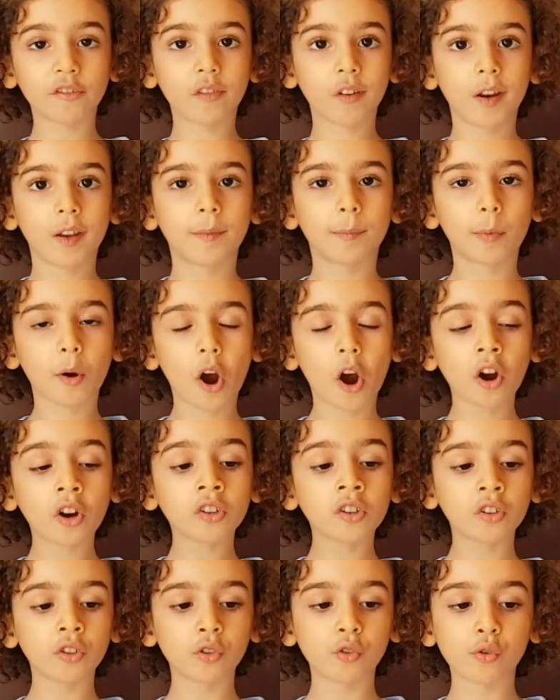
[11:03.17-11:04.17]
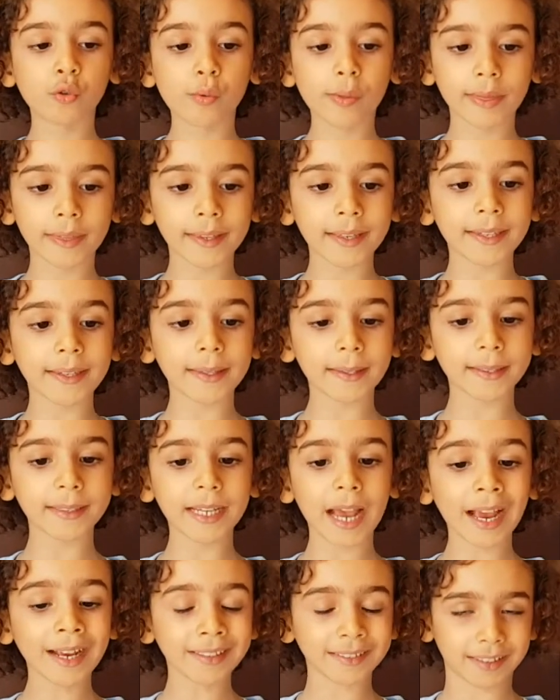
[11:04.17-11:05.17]
respond to these
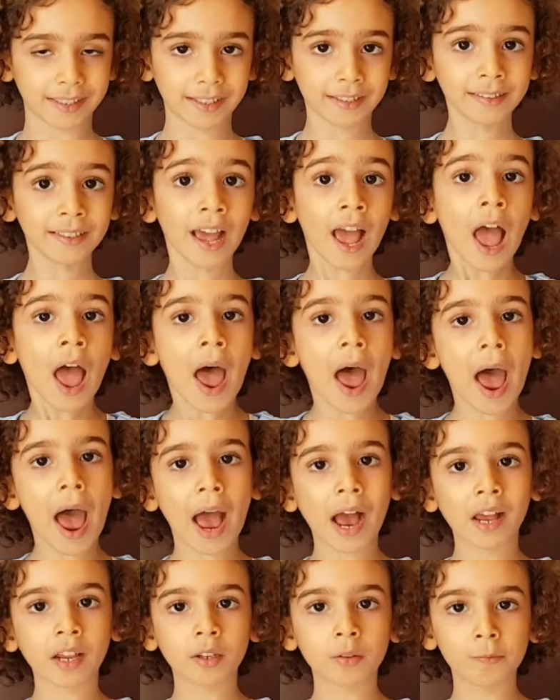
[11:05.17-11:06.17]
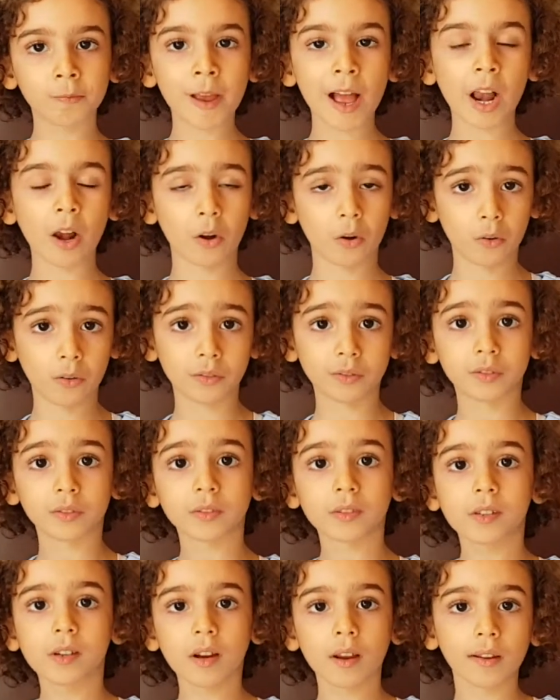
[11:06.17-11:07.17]
changes as well.
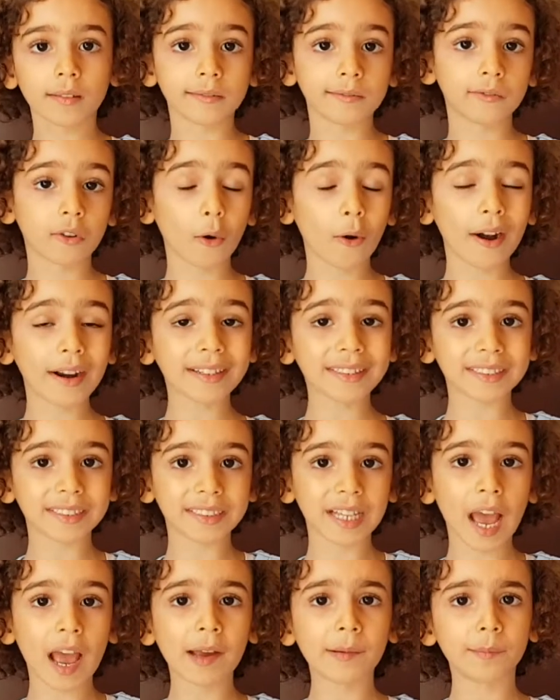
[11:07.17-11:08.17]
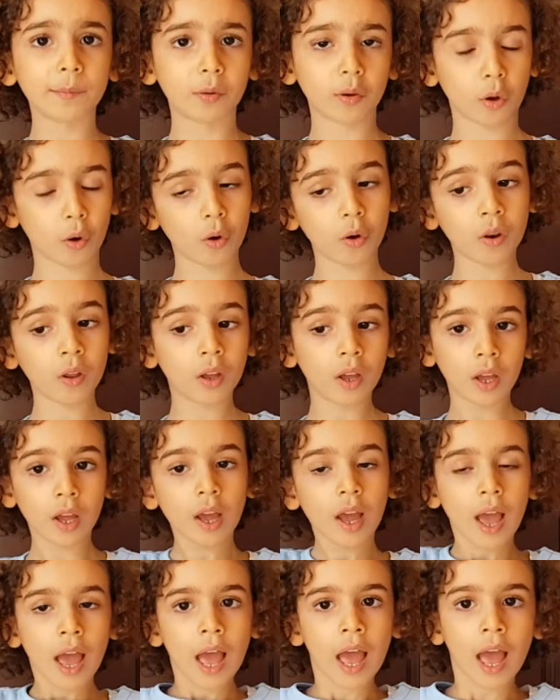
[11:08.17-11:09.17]
For example,
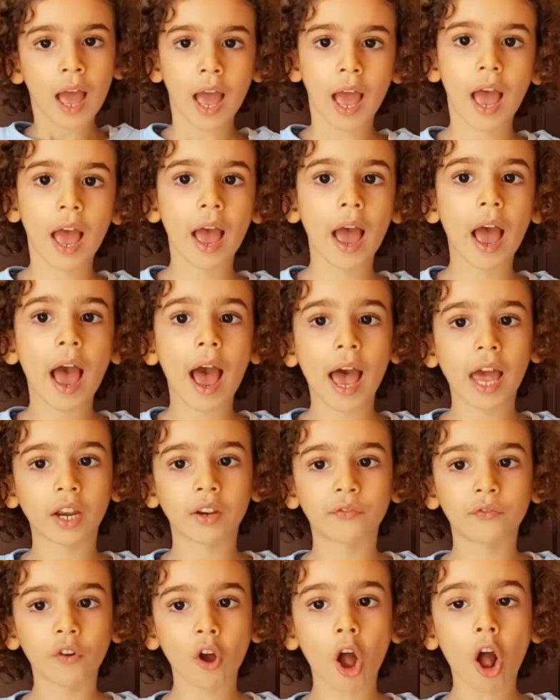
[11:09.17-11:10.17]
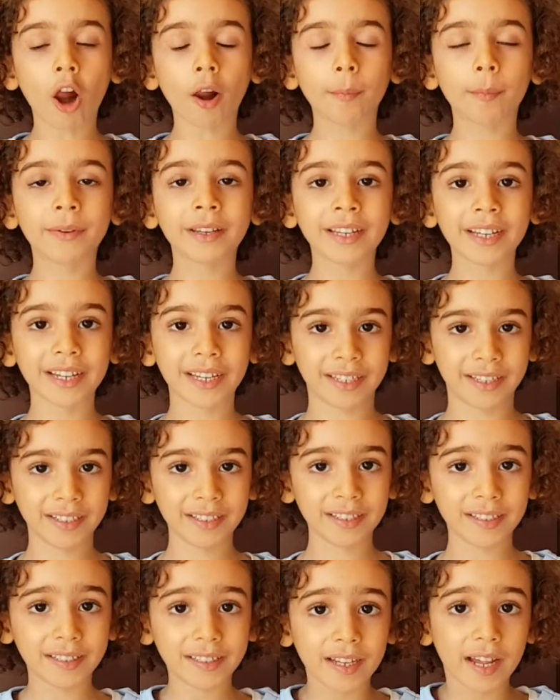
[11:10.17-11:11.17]
as fall
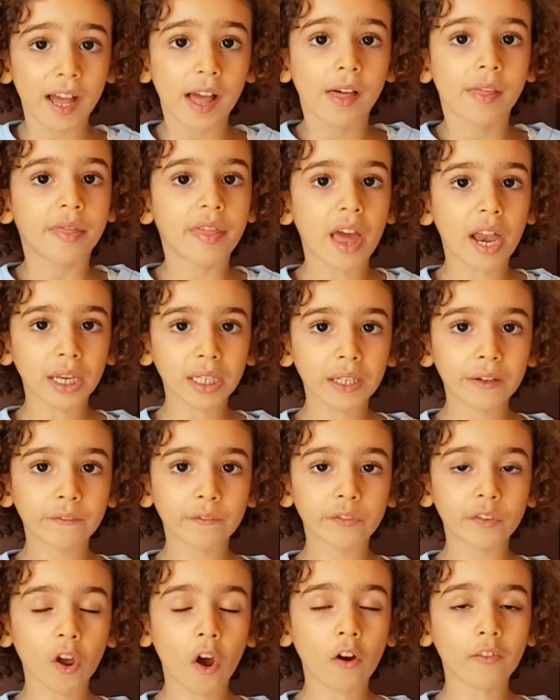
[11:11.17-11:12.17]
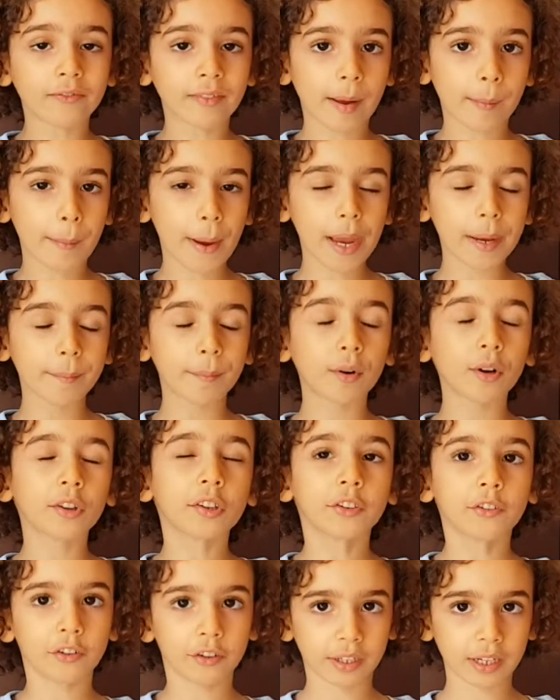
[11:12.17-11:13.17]
begins, the leaves of a maple
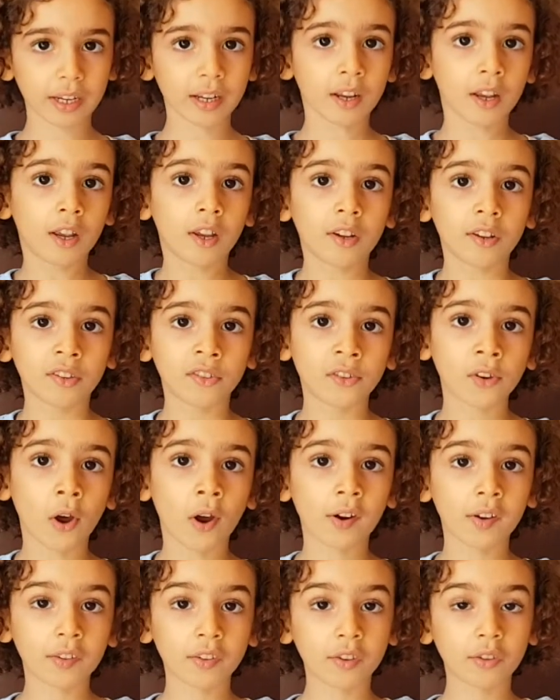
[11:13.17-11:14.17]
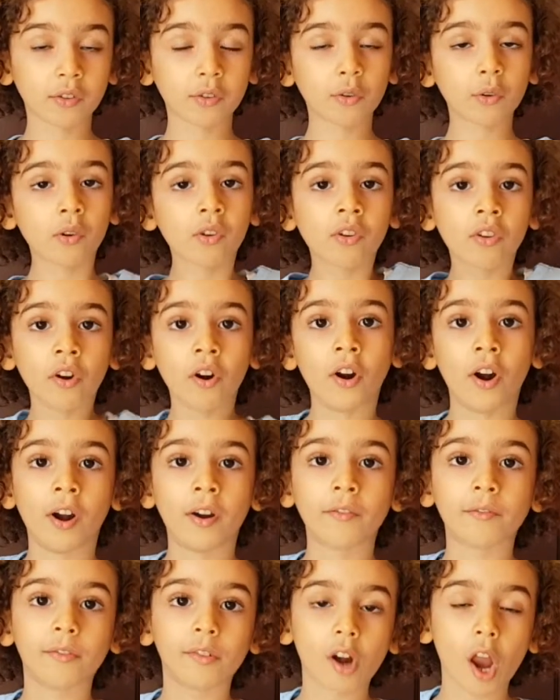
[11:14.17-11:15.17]
tree start to
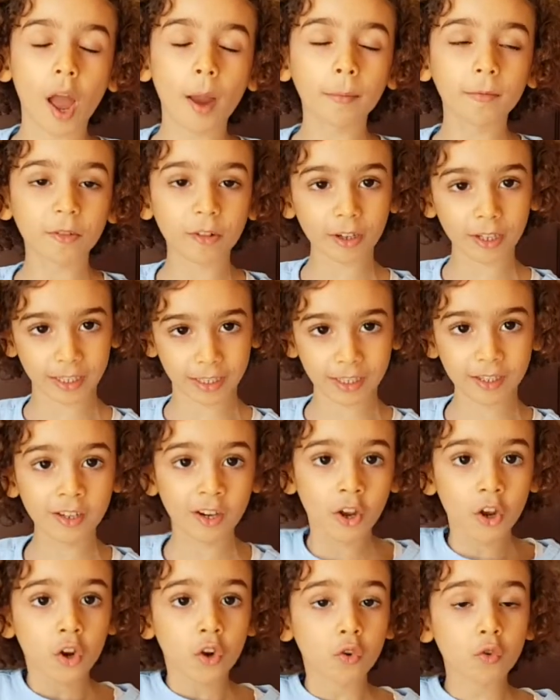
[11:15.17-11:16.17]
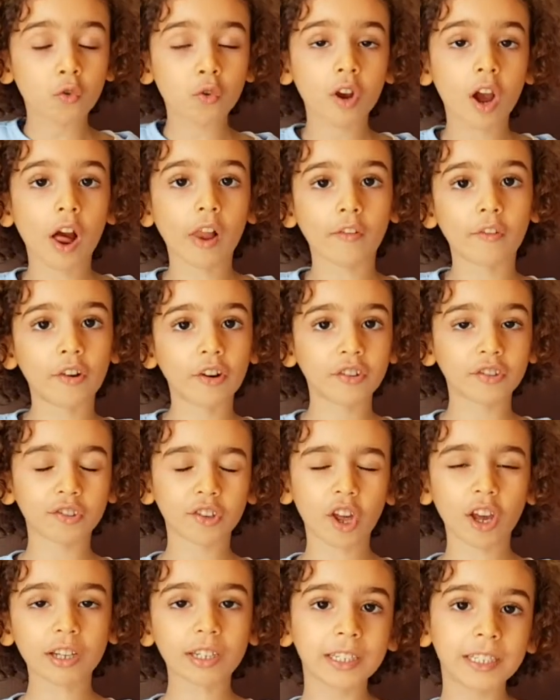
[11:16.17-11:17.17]
turn from green to colors
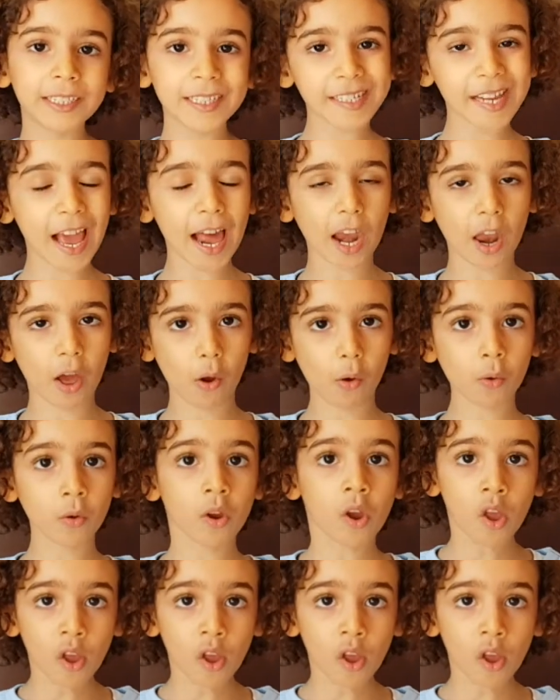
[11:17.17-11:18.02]
like yellow,